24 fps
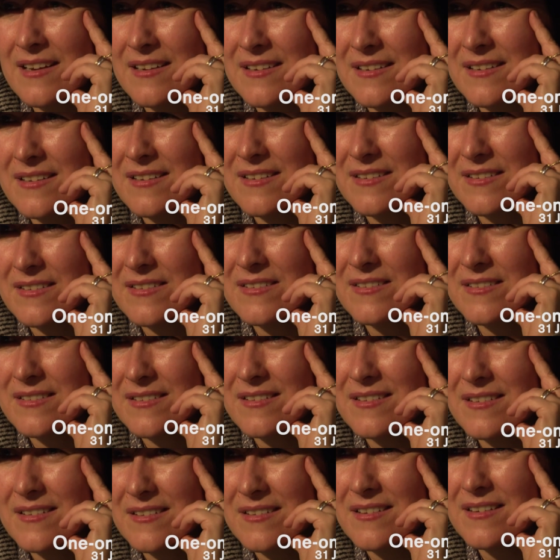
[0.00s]
yeah
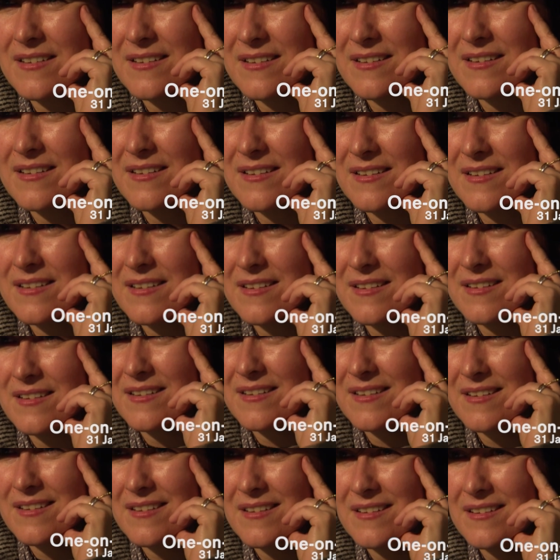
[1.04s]

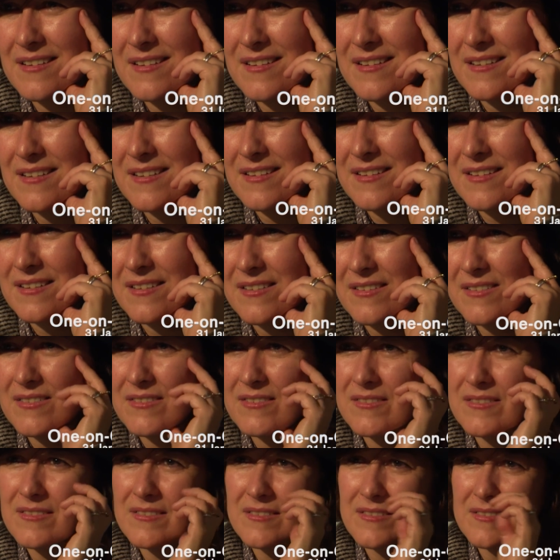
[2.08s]
which is
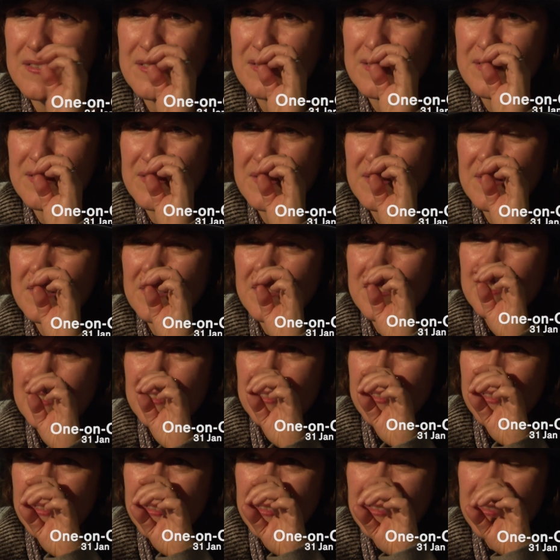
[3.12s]
interesting because that's
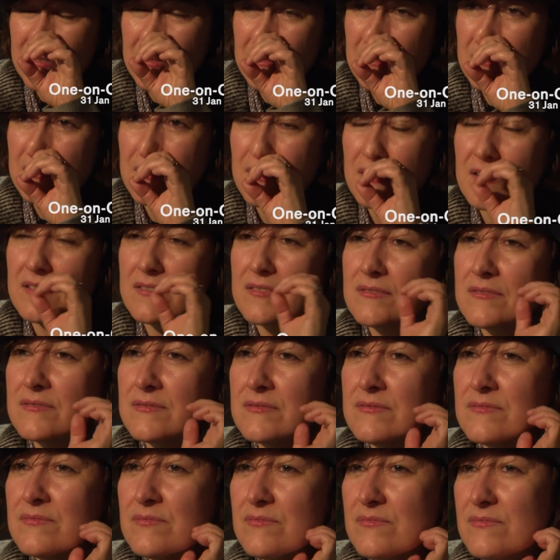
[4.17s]
also something
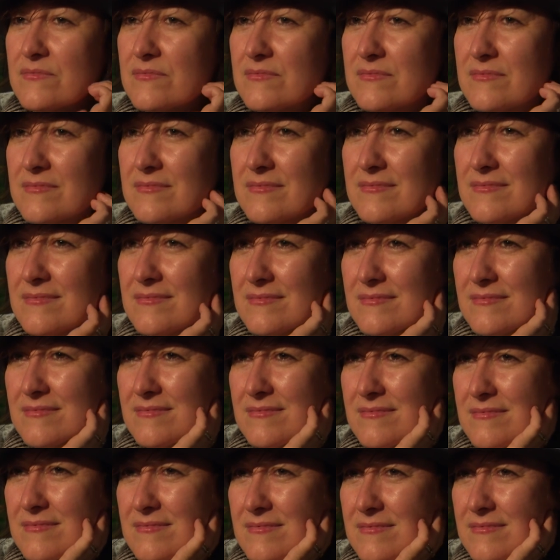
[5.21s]
saying about yourself, of
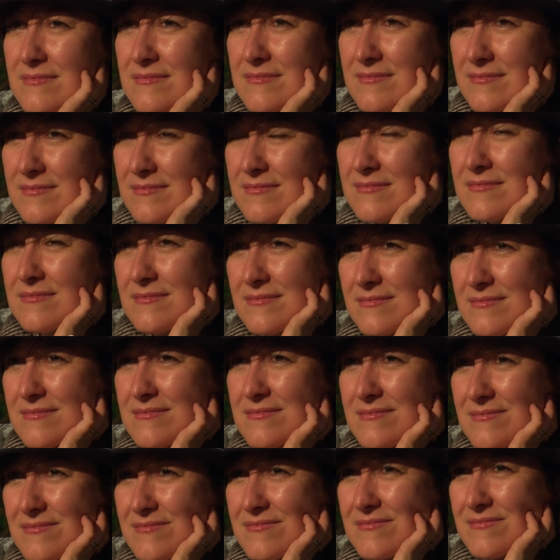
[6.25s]
course. Mm -hmm.
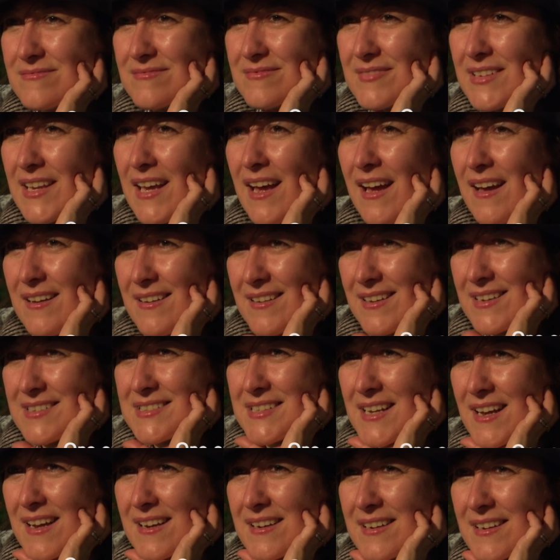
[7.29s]
Yeah,
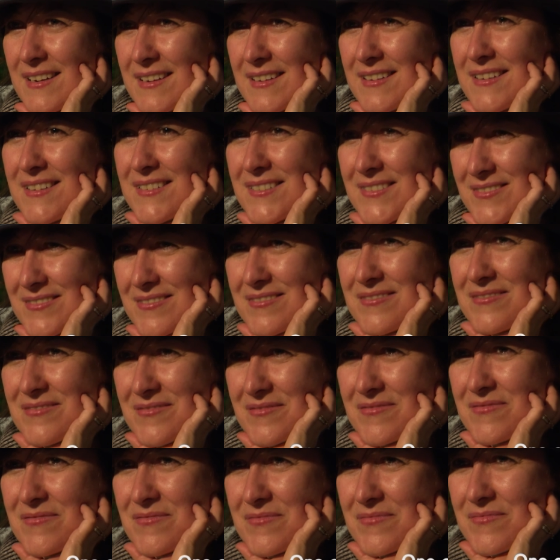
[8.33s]
exactly. Yeah,
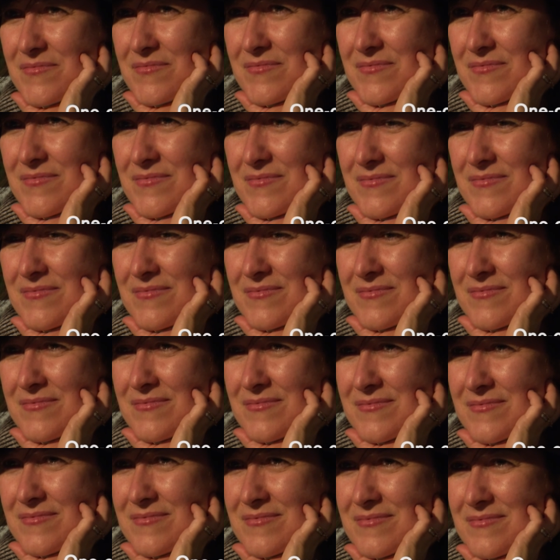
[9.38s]
yeah. So mm. it's
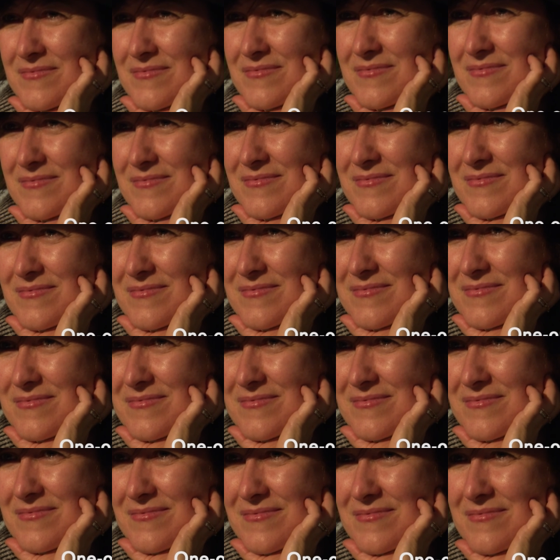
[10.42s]
a mm. very
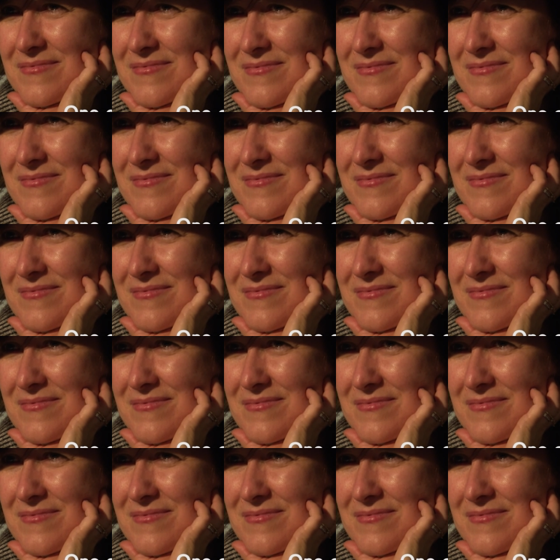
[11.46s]
interesting. It's mm.